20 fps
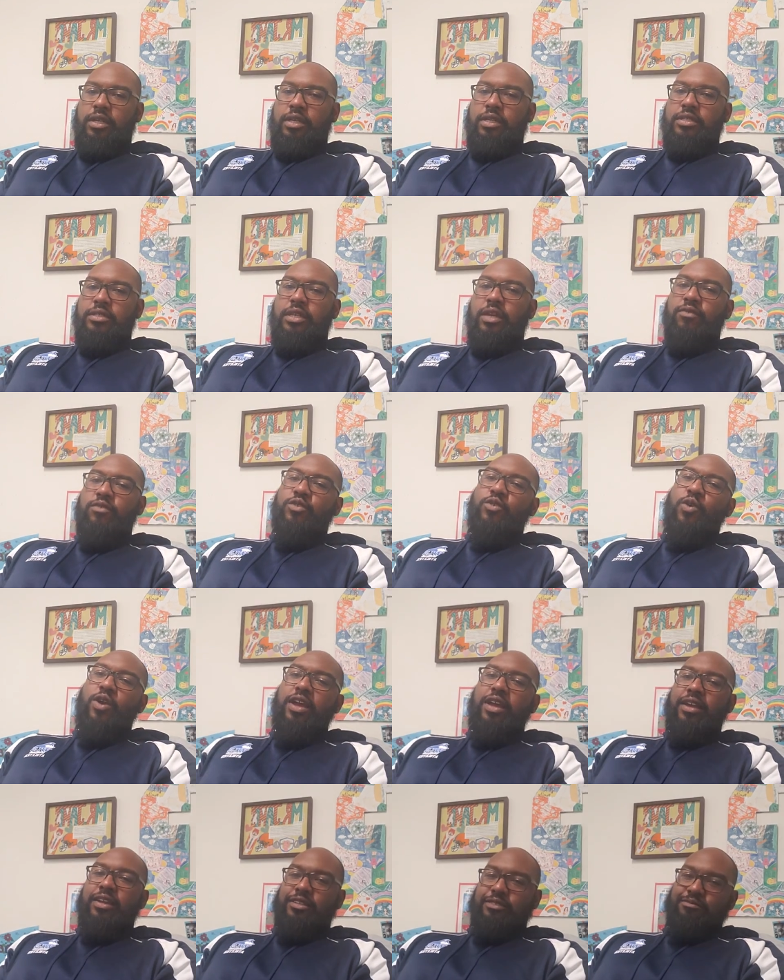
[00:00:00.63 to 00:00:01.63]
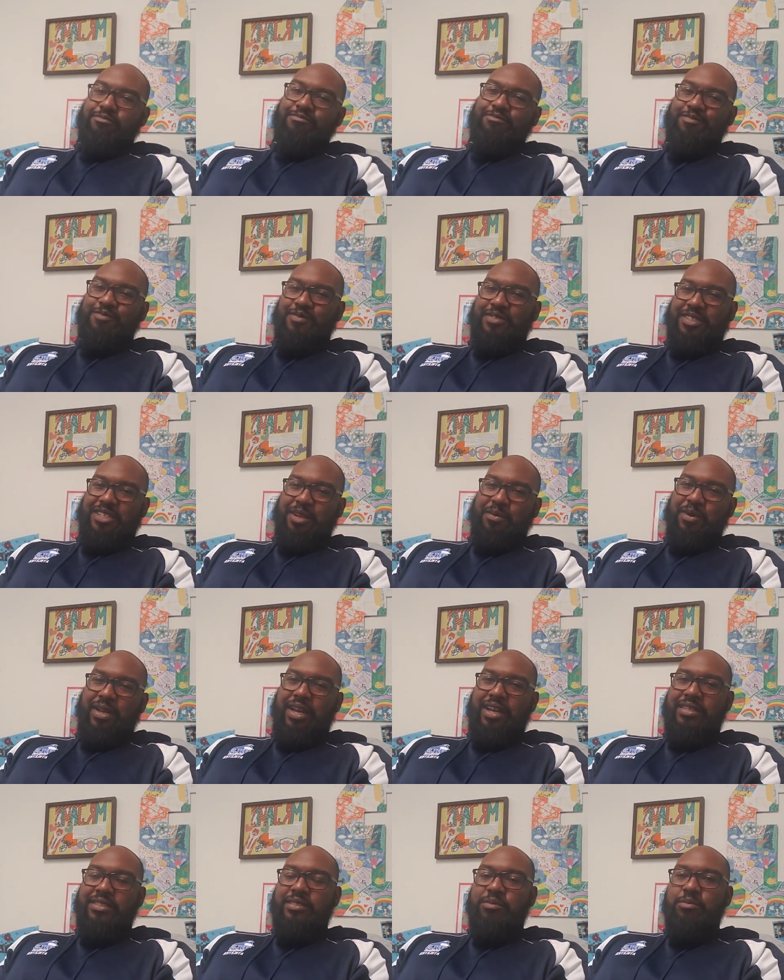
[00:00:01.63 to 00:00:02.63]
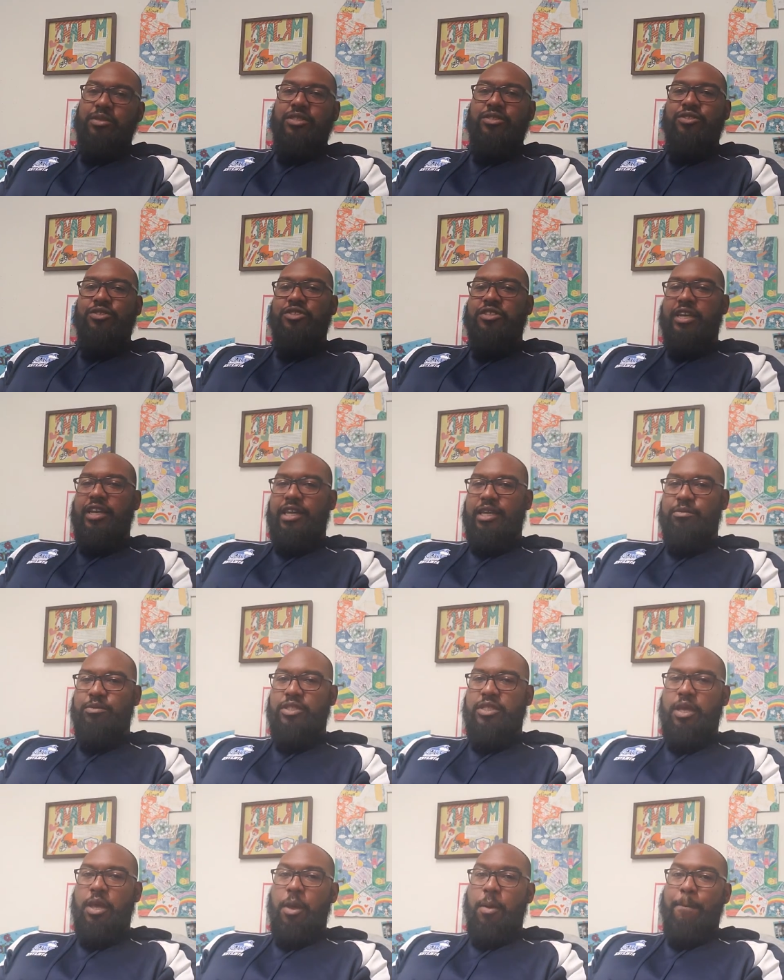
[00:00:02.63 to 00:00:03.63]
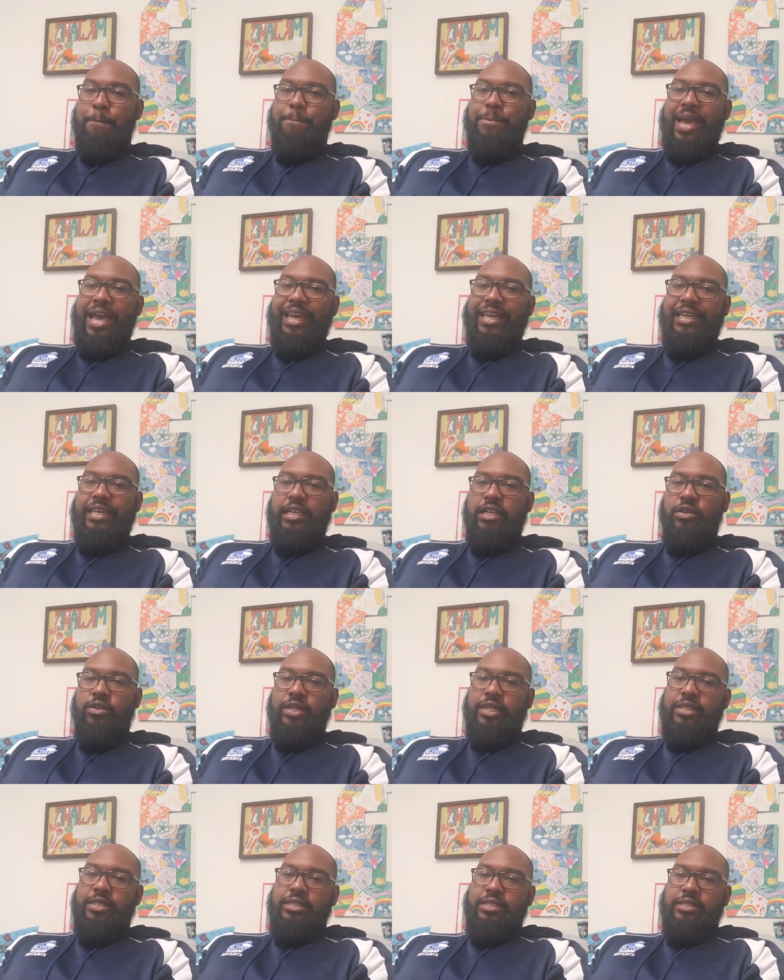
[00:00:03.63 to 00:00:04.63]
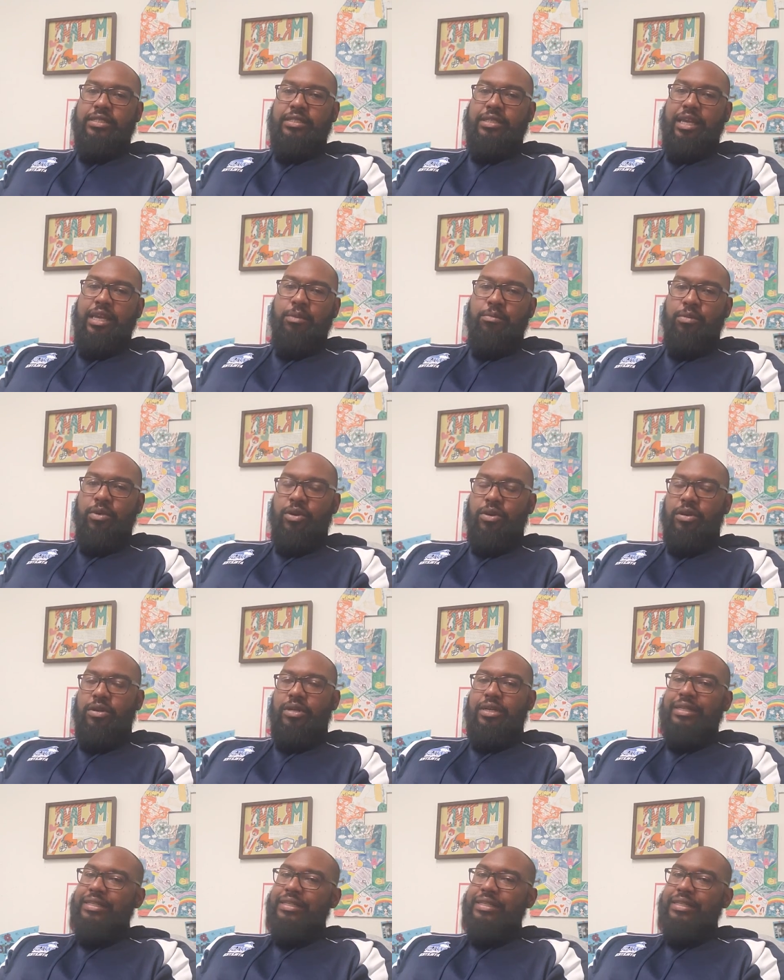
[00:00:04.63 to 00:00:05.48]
Seventh grade. What's up, guys? Mr. James back here in the chamber.